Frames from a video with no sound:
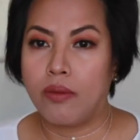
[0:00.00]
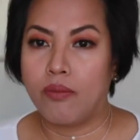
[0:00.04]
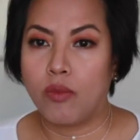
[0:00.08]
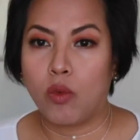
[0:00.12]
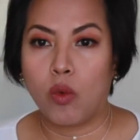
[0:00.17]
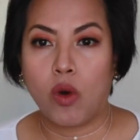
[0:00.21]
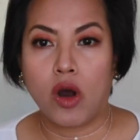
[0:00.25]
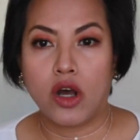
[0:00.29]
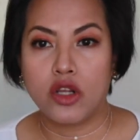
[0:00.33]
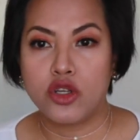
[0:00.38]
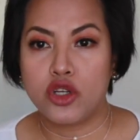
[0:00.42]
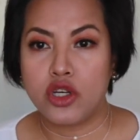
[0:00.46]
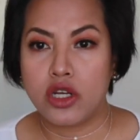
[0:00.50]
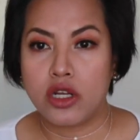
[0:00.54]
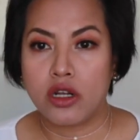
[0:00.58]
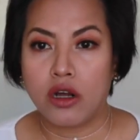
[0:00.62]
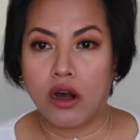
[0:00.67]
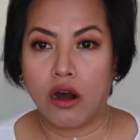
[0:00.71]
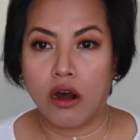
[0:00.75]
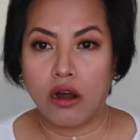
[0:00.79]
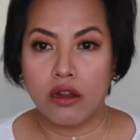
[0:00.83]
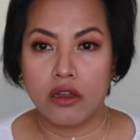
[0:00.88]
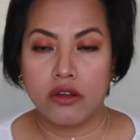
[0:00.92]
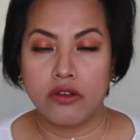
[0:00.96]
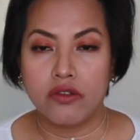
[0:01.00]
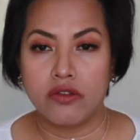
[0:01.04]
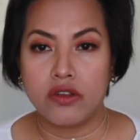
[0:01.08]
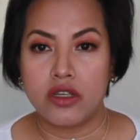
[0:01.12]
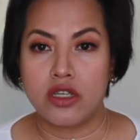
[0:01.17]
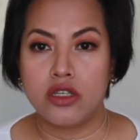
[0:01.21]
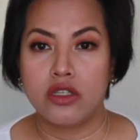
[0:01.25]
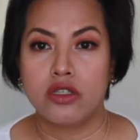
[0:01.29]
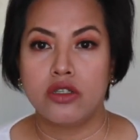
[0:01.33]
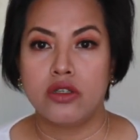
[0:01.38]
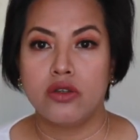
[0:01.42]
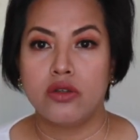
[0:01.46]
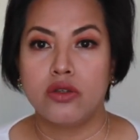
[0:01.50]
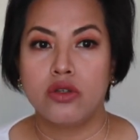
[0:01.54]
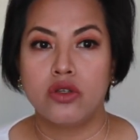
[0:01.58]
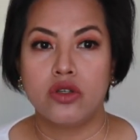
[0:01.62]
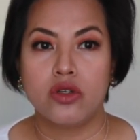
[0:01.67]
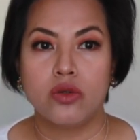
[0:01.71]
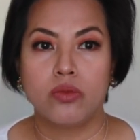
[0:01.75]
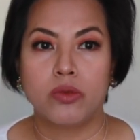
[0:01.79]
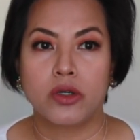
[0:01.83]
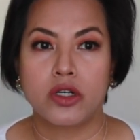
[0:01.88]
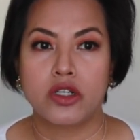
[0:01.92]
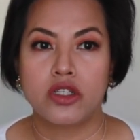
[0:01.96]
watching all of these
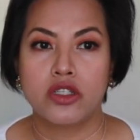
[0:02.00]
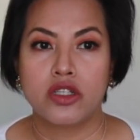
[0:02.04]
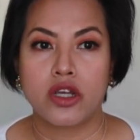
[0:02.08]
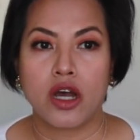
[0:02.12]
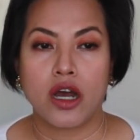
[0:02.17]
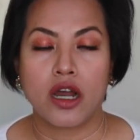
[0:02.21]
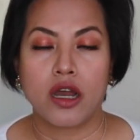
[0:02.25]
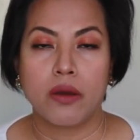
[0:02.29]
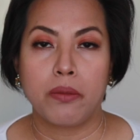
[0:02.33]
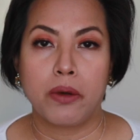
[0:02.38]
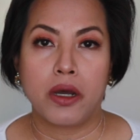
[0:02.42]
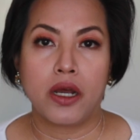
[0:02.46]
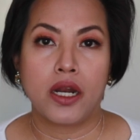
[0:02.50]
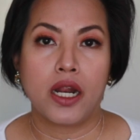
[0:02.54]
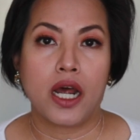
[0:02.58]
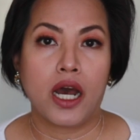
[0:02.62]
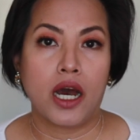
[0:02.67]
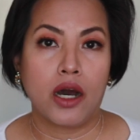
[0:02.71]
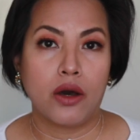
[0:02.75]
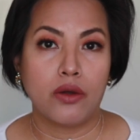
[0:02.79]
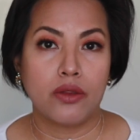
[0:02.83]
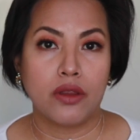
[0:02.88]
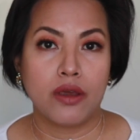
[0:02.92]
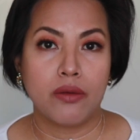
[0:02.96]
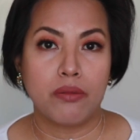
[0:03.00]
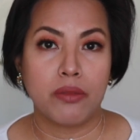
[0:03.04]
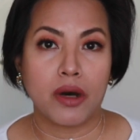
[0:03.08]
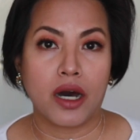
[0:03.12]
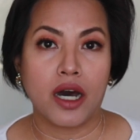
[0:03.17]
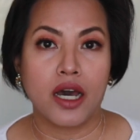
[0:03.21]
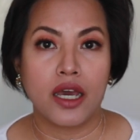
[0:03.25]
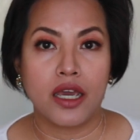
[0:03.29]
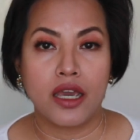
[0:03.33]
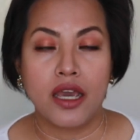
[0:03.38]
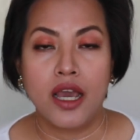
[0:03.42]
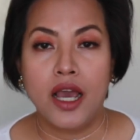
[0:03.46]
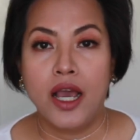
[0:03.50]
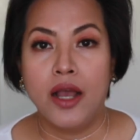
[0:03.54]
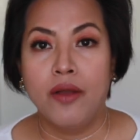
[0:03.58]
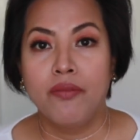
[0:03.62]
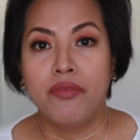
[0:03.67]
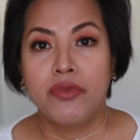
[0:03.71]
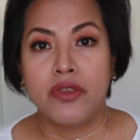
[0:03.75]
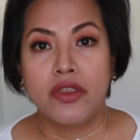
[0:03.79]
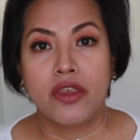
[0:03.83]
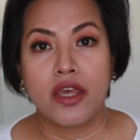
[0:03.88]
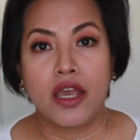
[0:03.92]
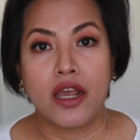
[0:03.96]
YouTubers talk about how they buy
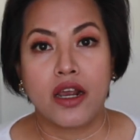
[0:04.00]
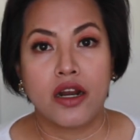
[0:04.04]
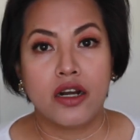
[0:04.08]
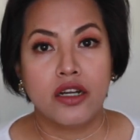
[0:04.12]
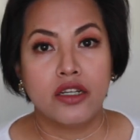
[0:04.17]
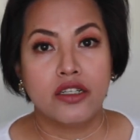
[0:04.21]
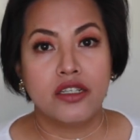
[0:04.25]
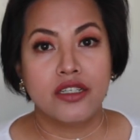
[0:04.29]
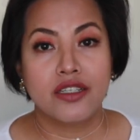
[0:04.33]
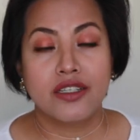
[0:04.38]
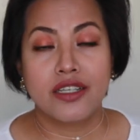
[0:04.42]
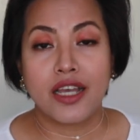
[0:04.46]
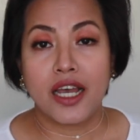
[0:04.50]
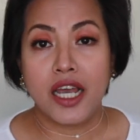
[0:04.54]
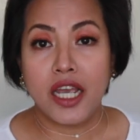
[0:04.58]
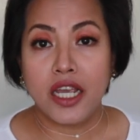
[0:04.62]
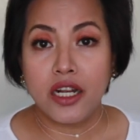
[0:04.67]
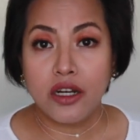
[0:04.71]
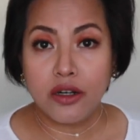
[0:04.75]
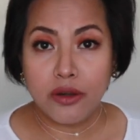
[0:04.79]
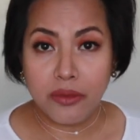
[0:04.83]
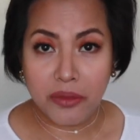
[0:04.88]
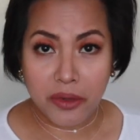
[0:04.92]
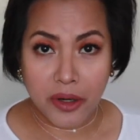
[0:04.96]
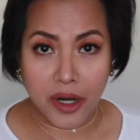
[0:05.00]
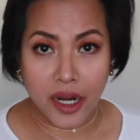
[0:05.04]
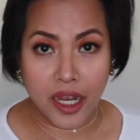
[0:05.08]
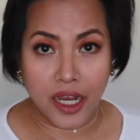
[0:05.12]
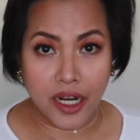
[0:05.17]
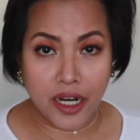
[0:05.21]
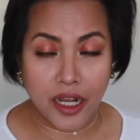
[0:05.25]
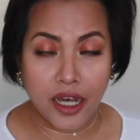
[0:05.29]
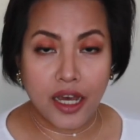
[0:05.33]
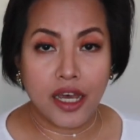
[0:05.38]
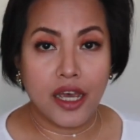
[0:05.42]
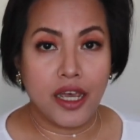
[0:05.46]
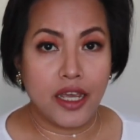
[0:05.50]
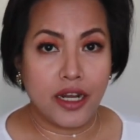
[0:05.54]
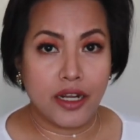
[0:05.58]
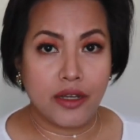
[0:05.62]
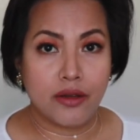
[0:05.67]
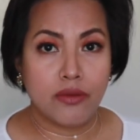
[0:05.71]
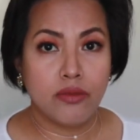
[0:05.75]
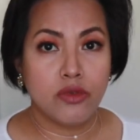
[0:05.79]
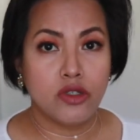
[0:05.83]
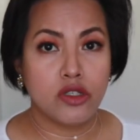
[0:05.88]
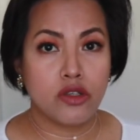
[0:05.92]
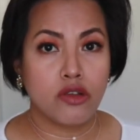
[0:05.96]
their designer brand
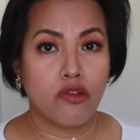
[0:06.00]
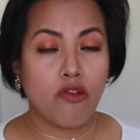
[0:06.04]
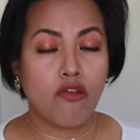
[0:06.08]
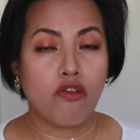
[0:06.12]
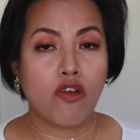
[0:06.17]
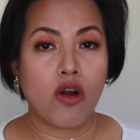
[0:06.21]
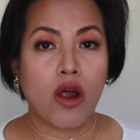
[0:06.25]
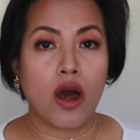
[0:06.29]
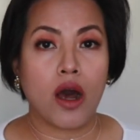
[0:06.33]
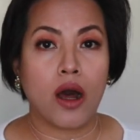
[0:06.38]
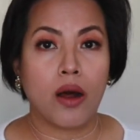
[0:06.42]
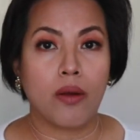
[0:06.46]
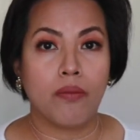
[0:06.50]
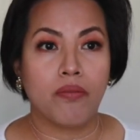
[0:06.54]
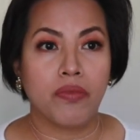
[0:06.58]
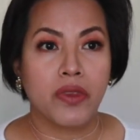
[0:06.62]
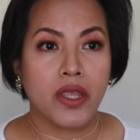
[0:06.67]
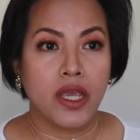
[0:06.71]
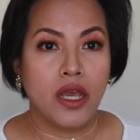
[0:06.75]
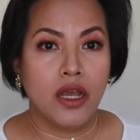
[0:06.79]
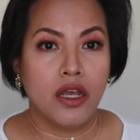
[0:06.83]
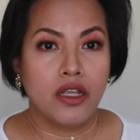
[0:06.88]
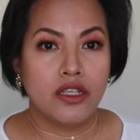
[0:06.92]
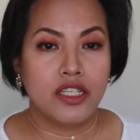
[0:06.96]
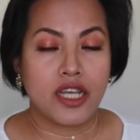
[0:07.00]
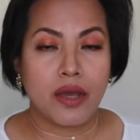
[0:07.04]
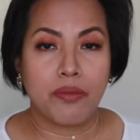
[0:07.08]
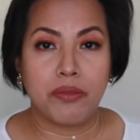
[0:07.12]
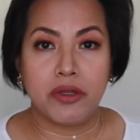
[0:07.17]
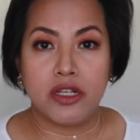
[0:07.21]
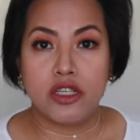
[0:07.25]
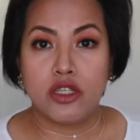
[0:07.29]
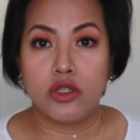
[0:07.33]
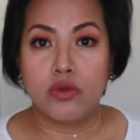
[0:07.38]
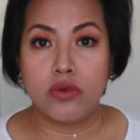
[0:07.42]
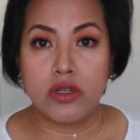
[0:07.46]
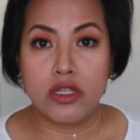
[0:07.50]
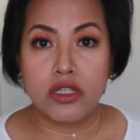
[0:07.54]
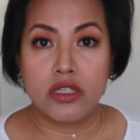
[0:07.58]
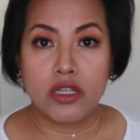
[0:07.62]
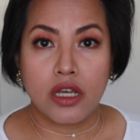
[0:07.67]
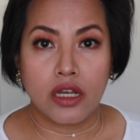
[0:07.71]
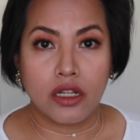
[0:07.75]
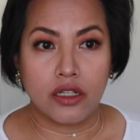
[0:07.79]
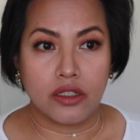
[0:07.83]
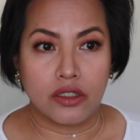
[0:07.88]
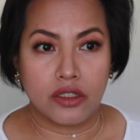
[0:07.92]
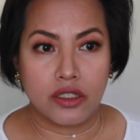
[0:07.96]
items from Japanese
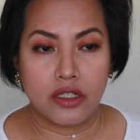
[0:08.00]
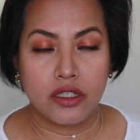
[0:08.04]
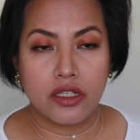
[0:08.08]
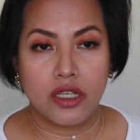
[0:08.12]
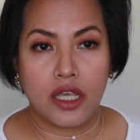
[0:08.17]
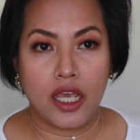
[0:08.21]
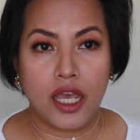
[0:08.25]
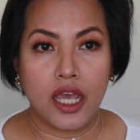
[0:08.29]
resellers.